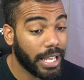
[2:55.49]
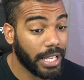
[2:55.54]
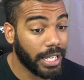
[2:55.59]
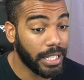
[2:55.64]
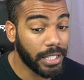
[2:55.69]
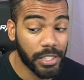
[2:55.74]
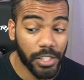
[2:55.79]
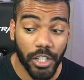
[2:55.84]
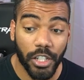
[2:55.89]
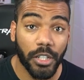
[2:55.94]

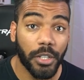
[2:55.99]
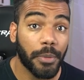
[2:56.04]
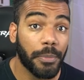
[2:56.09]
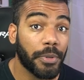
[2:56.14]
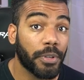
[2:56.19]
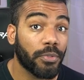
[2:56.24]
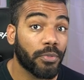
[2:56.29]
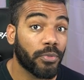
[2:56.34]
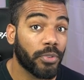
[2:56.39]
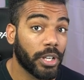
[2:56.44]
it's going to
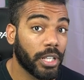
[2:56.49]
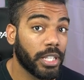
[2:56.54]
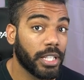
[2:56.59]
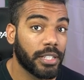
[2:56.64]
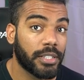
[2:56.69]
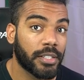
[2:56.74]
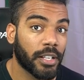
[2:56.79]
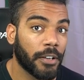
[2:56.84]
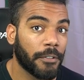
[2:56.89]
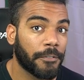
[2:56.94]
be
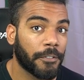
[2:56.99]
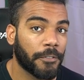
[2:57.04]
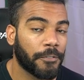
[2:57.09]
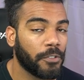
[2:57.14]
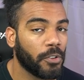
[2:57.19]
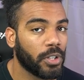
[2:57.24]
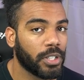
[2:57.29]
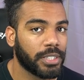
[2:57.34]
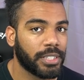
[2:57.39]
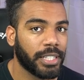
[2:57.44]
really tough for
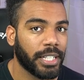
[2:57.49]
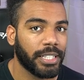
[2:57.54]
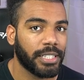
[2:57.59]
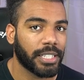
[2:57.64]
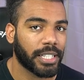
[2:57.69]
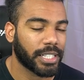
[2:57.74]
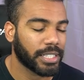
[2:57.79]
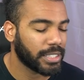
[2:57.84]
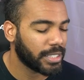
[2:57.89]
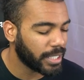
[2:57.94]
Florida State
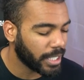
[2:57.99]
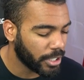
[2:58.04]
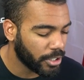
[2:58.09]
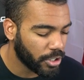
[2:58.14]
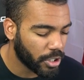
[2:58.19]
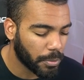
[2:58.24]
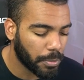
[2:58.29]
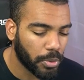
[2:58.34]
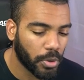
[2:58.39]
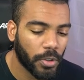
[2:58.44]
to
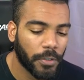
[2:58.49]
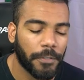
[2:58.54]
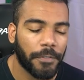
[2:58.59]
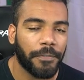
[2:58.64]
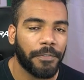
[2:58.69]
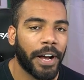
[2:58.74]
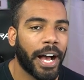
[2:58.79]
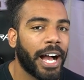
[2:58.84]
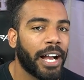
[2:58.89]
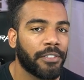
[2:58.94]
continue to pull
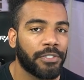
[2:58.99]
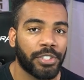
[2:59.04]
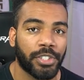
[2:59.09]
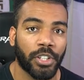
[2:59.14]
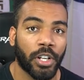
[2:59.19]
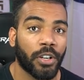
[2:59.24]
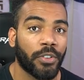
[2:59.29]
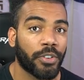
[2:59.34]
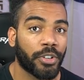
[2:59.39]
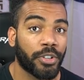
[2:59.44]
five
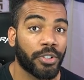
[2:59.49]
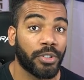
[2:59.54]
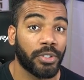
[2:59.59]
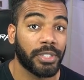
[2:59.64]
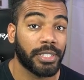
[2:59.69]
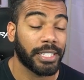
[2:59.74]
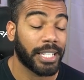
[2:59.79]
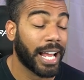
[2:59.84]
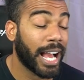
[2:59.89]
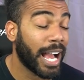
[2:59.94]
star recruits and